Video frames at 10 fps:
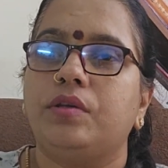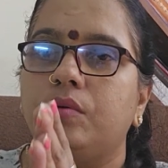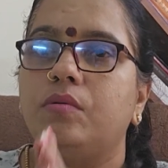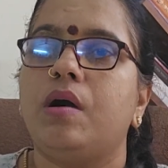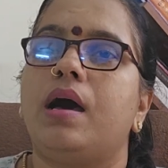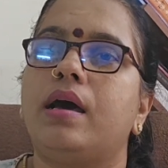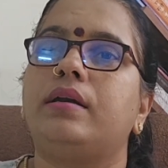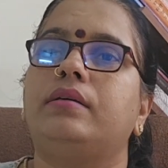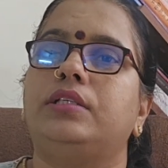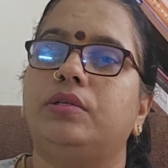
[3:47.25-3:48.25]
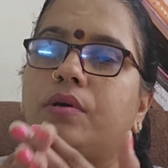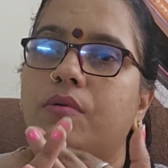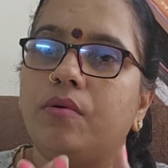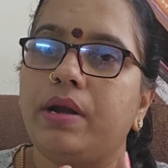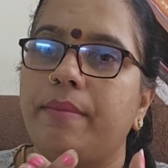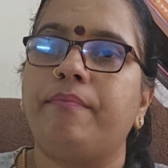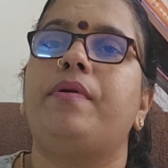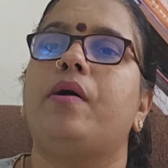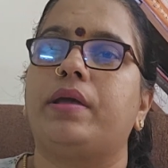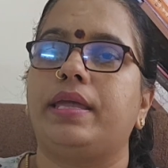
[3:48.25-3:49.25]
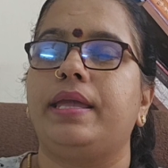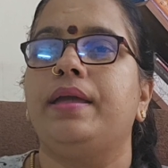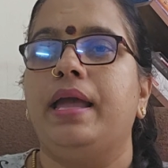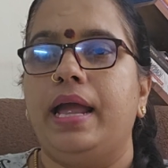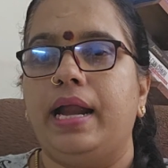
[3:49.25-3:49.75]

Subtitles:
you are your own employee,